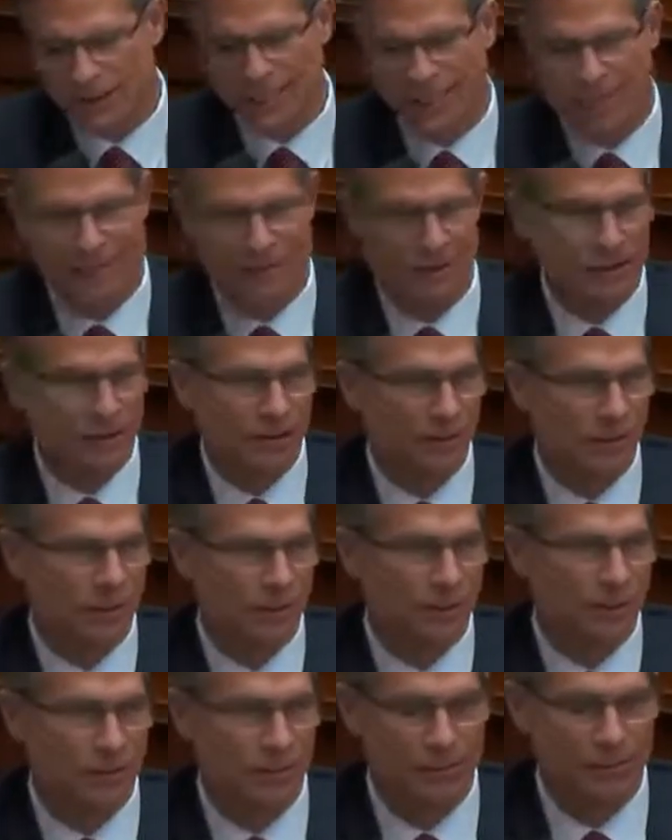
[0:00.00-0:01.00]
the Seattle
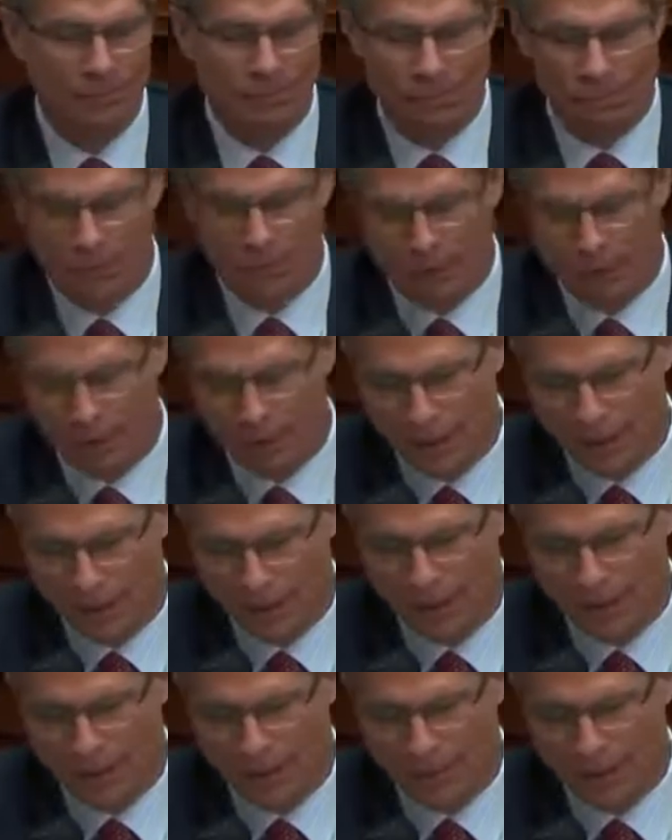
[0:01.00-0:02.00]
study,
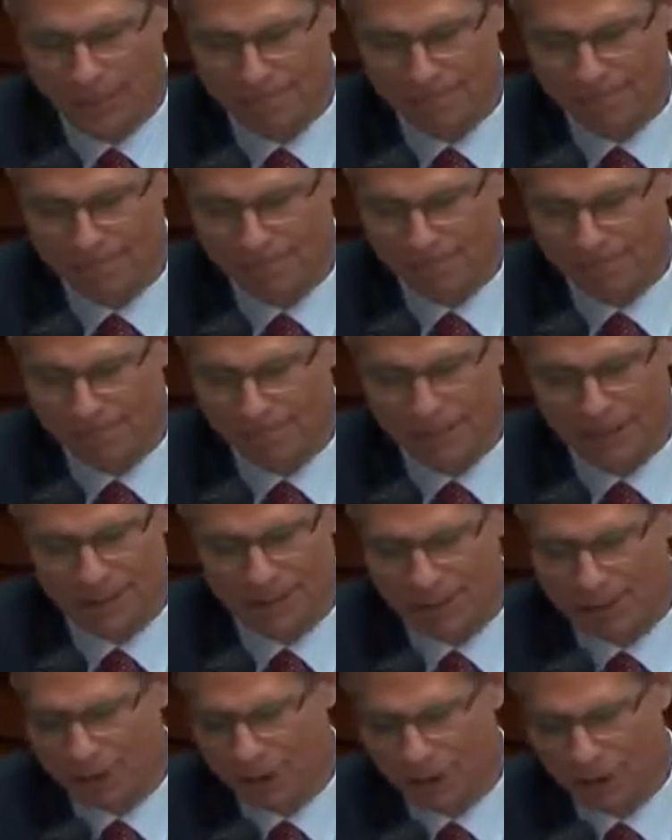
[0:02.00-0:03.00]
and
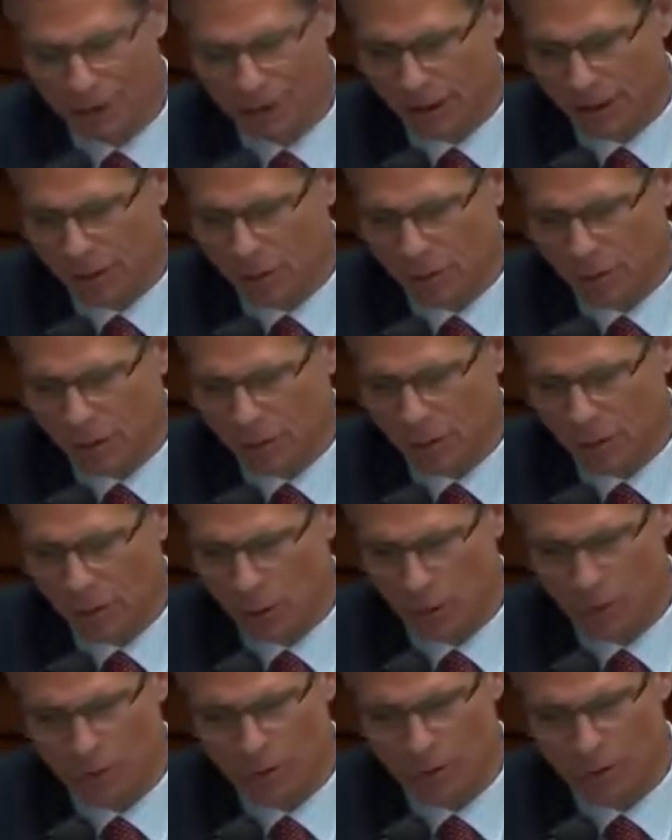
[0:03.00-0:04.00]
it's certainly quoted
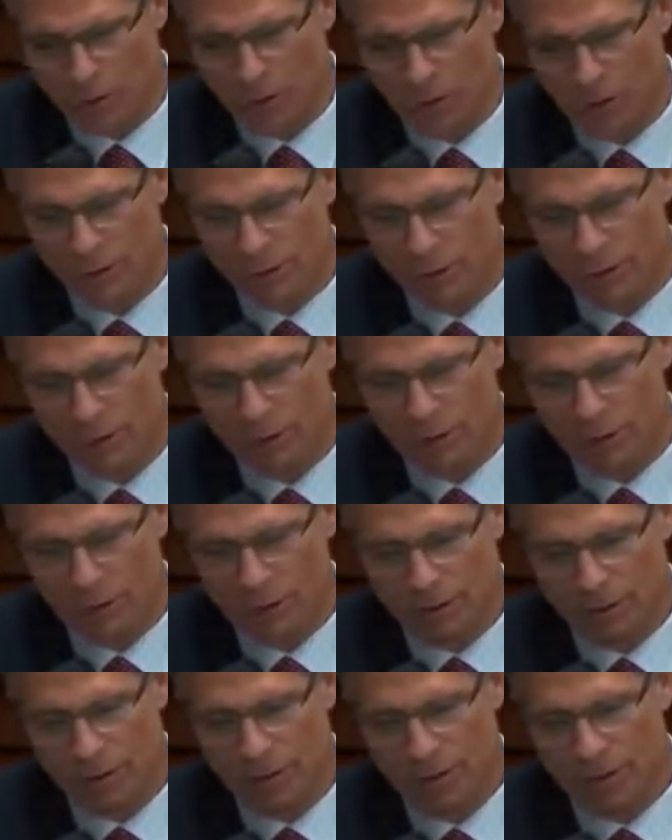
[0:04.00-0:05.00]
often,
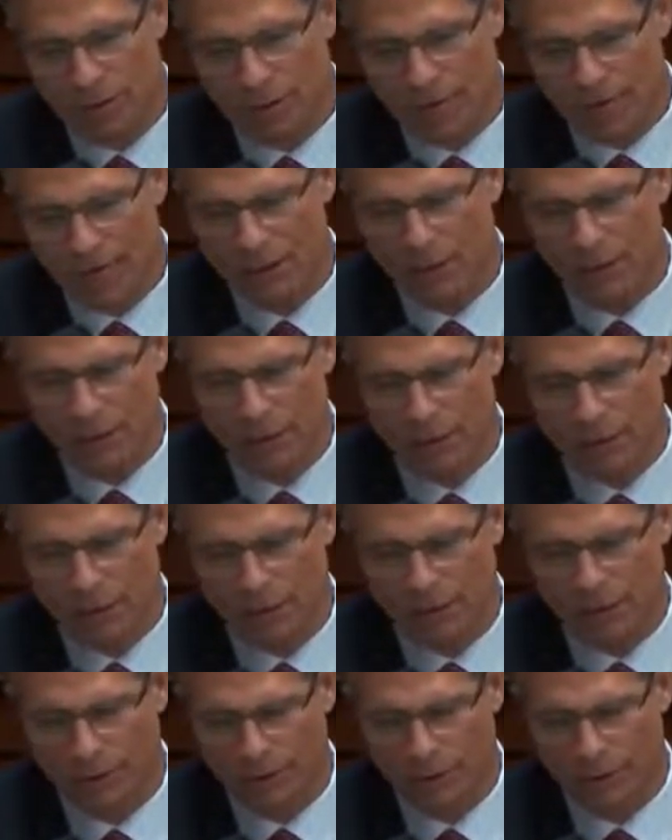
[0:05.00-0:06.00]
but not only
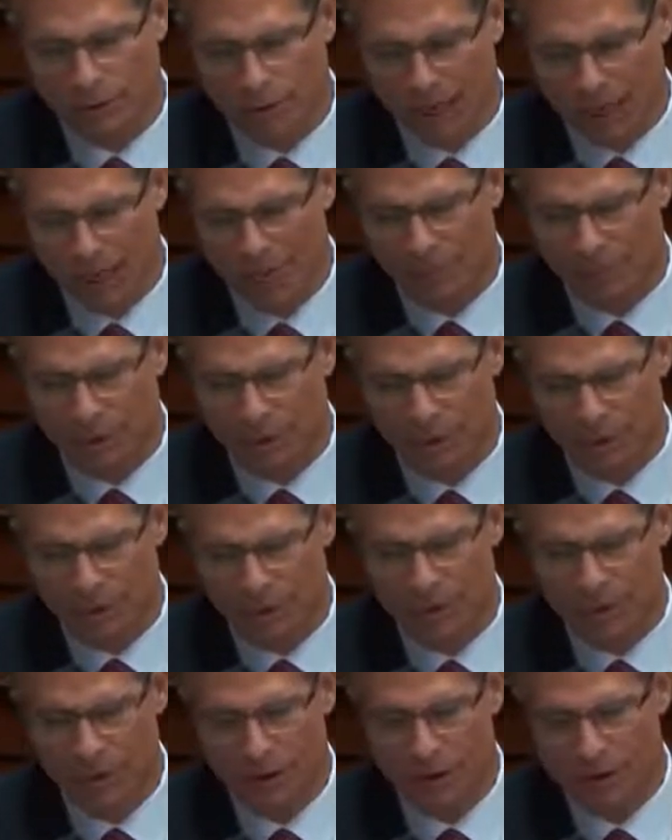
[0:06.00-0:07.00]
were there job
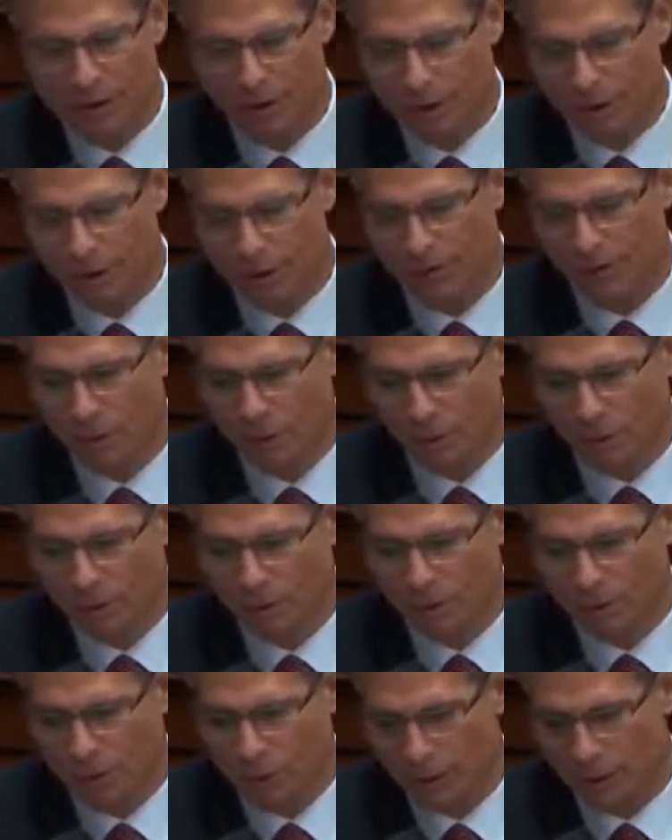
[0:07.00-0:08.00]
losses, but even the
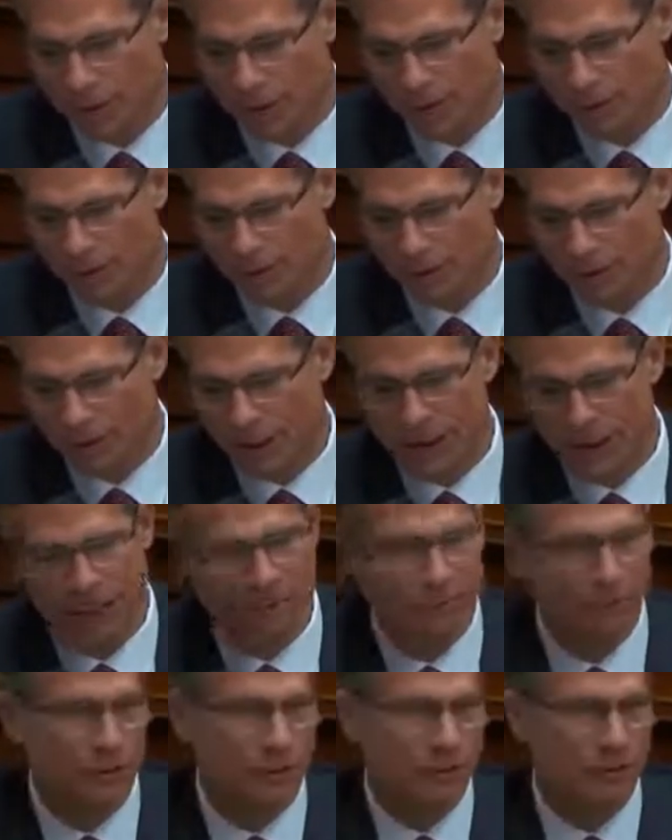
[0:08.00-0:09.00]
workers who kept their
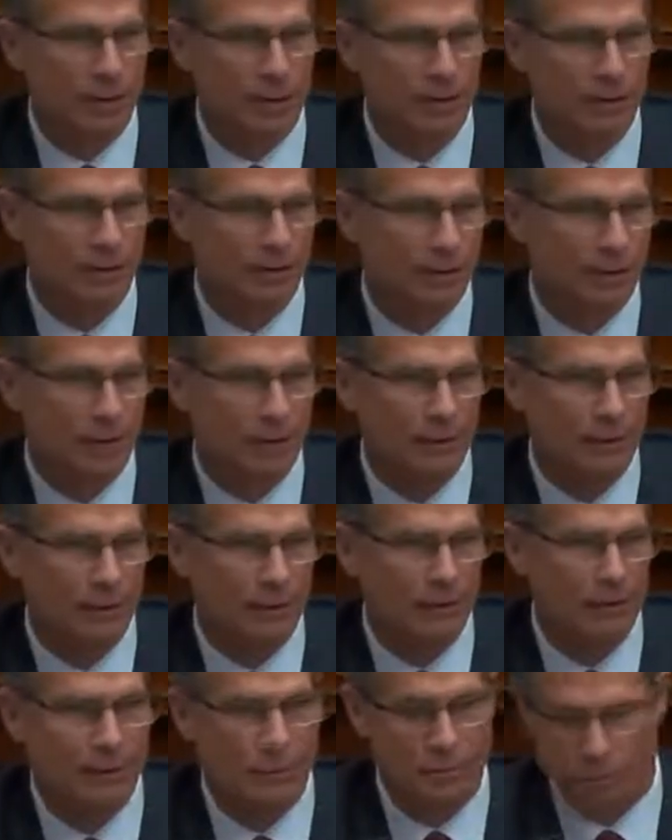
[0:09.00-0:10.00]
jobs had their
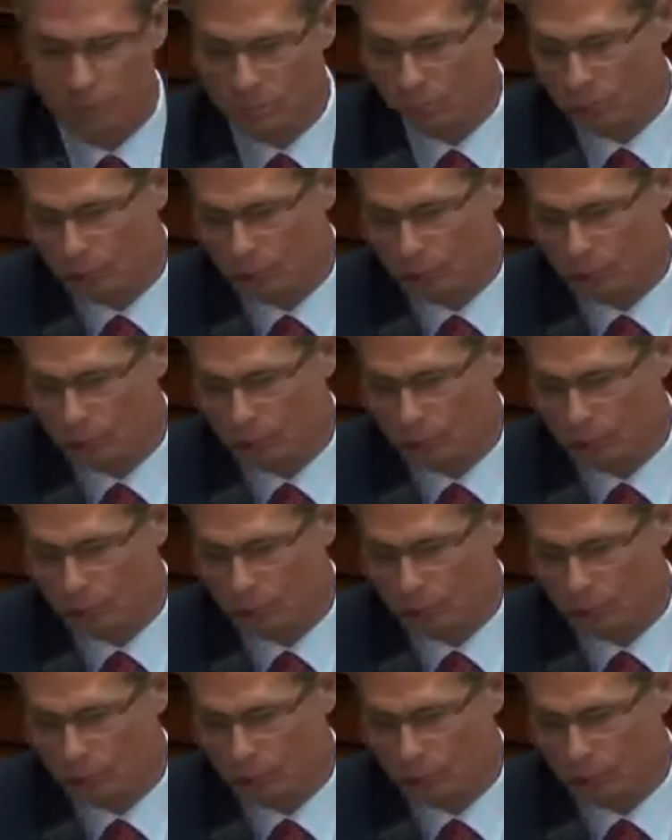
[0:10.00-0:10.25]
hours